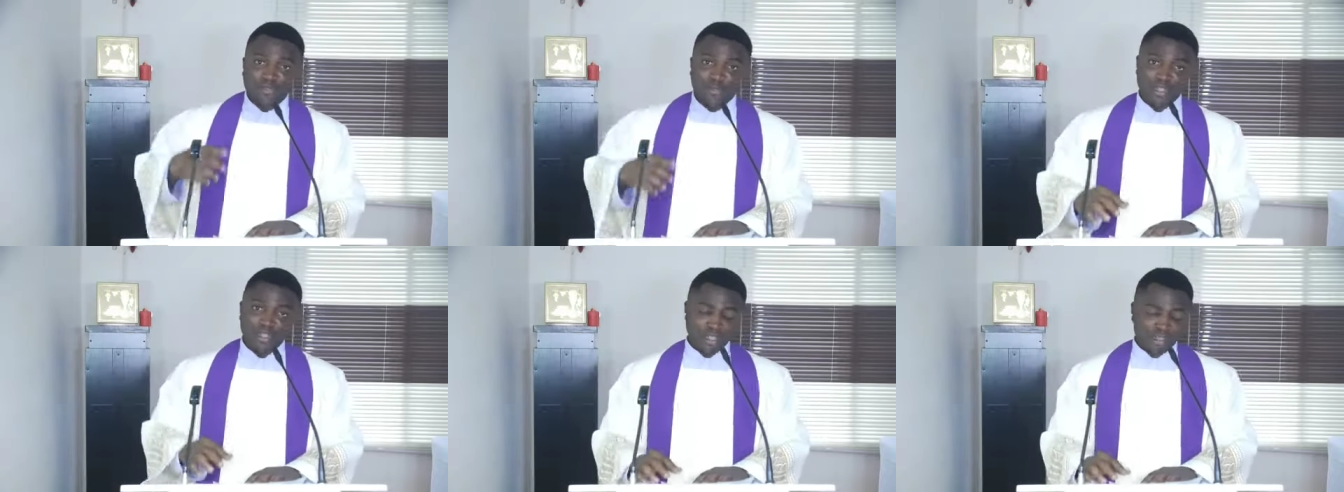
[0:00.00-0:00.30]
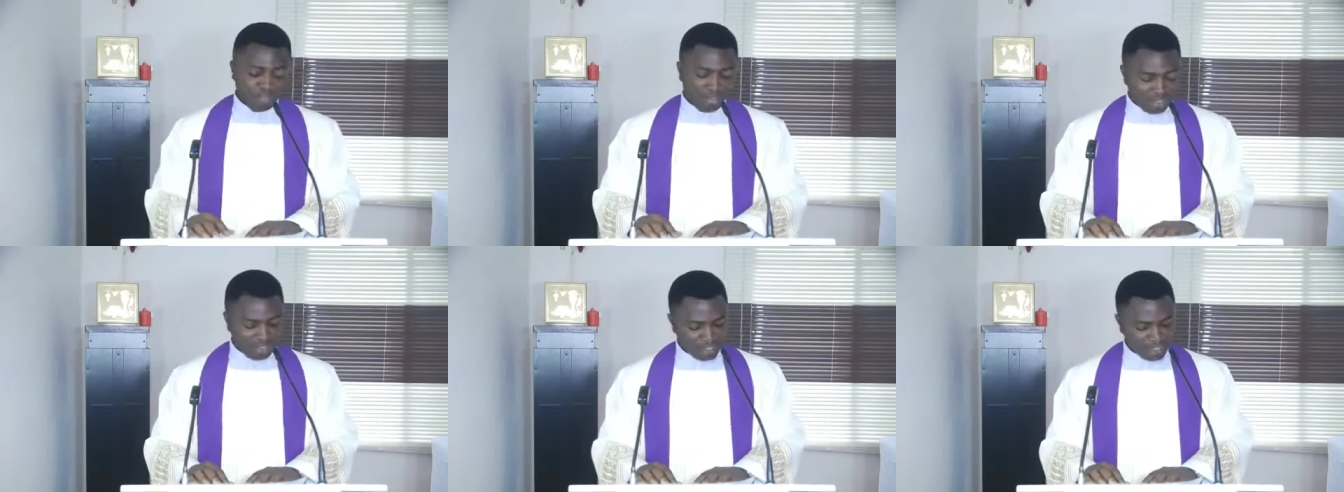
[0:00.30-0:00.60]
for
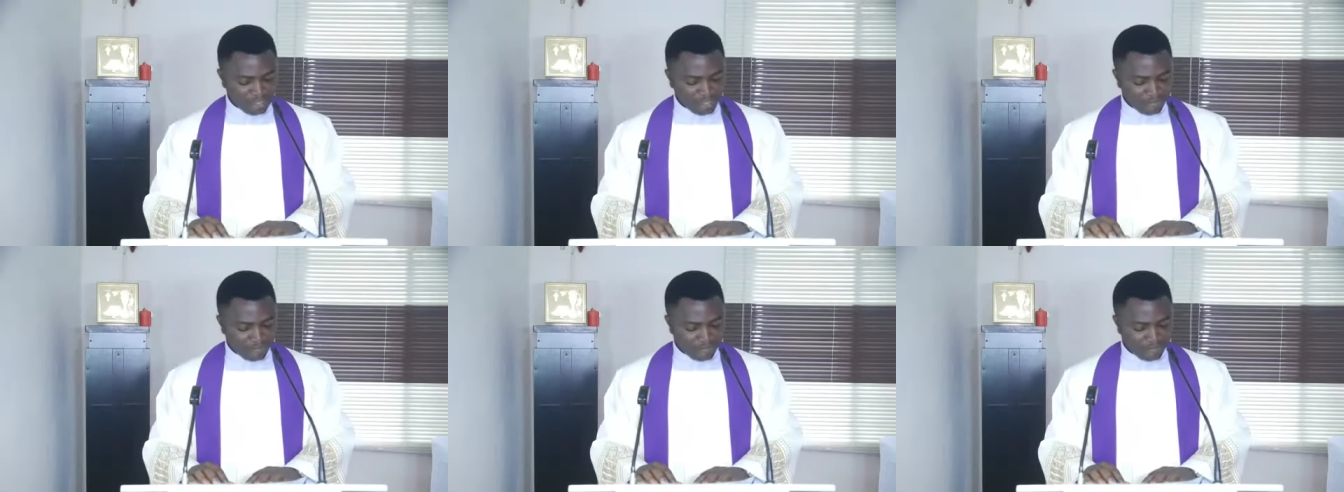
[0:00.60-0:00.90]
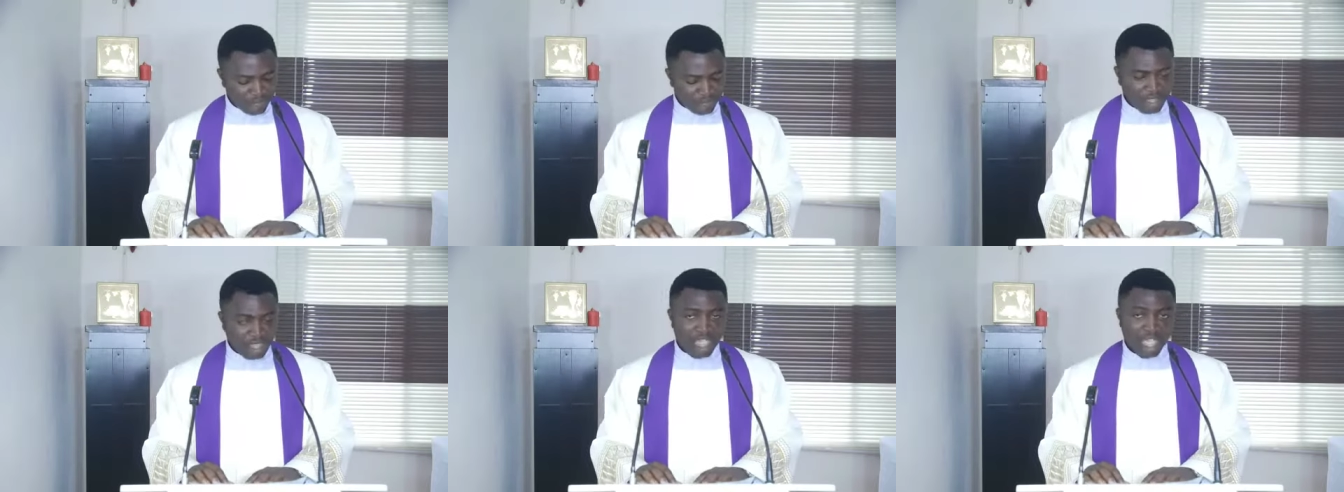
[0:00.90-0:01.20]
David,
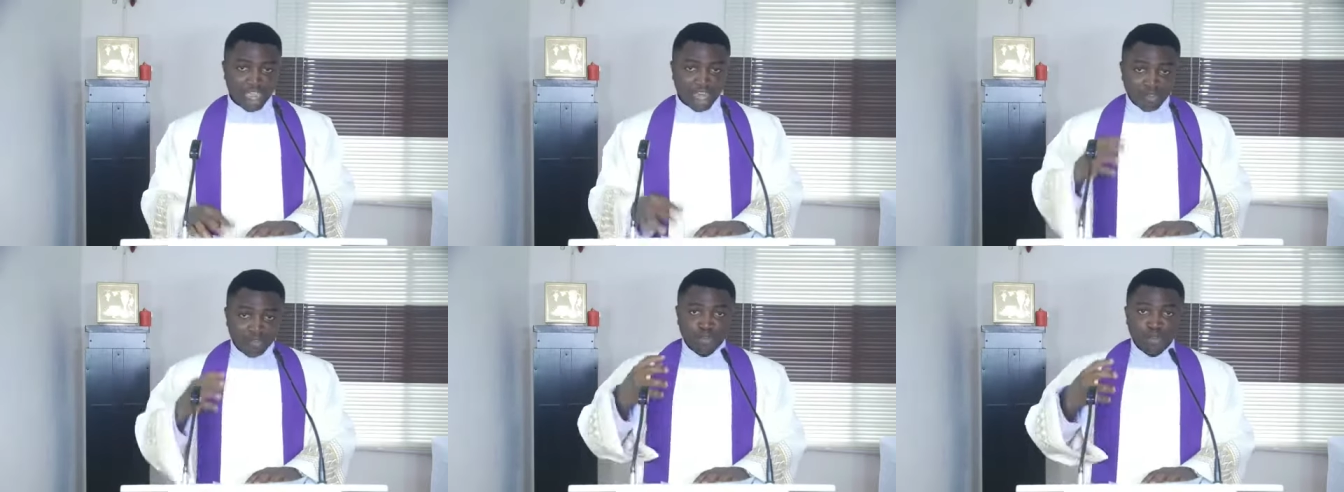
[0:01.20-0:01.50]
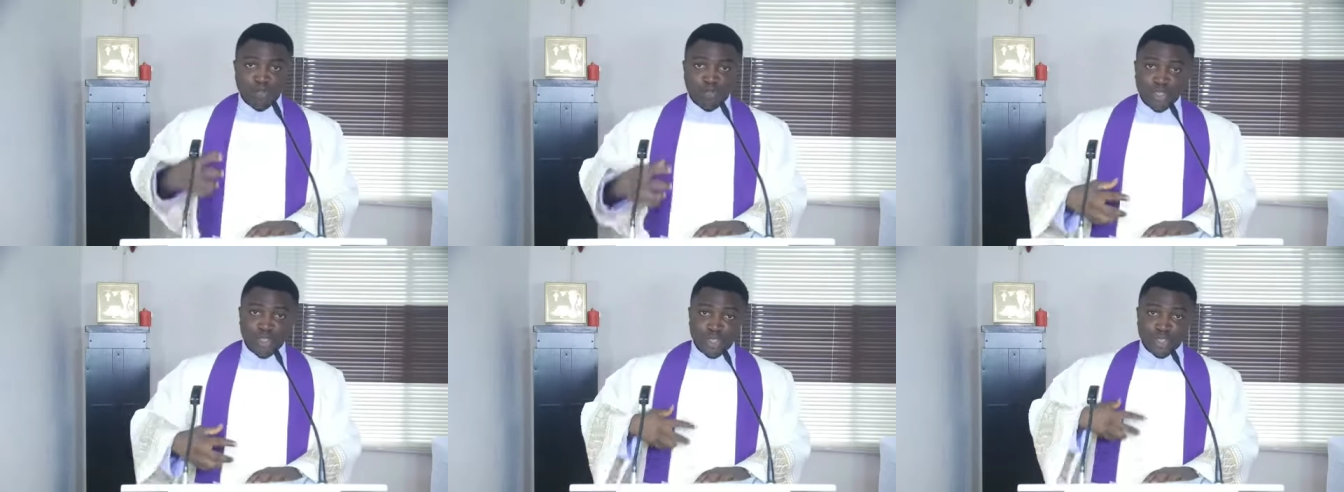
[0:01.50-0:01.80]
and
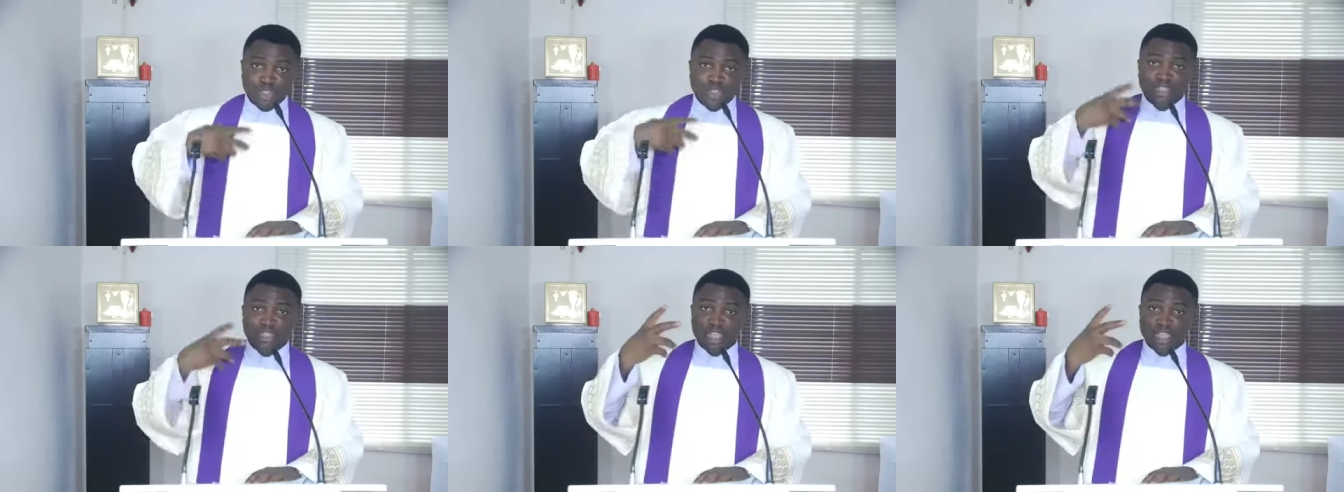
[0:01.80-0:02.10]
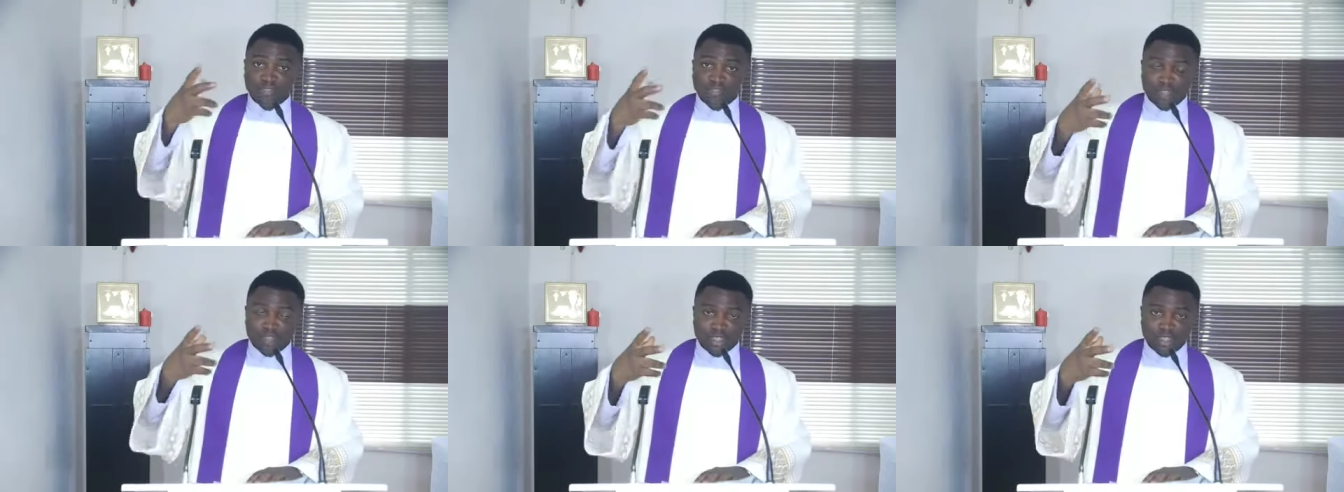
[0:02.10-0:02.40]
even beyond
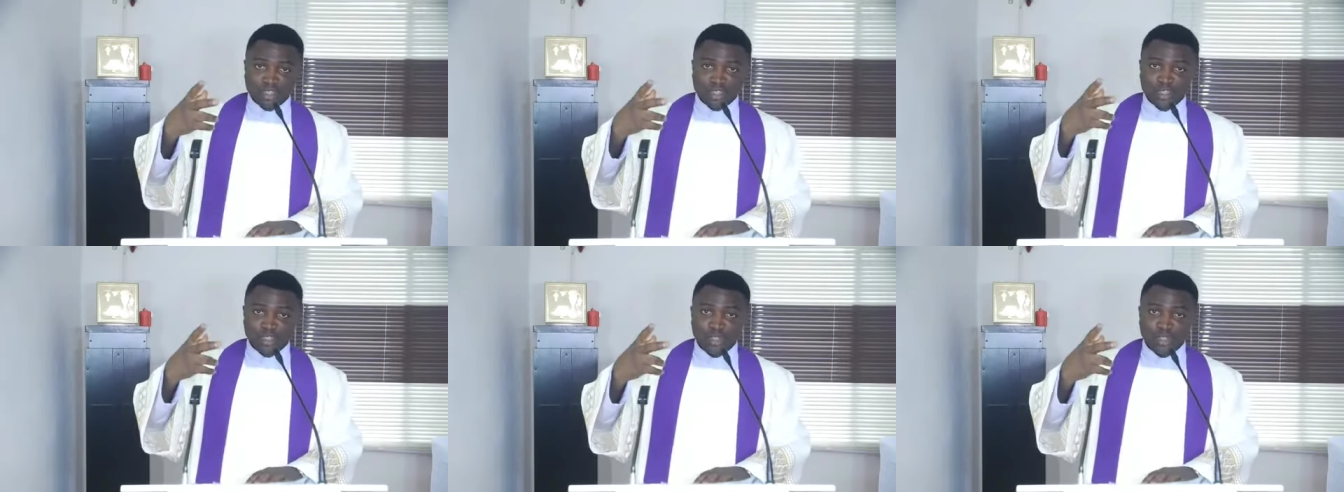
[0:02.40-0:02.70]
David,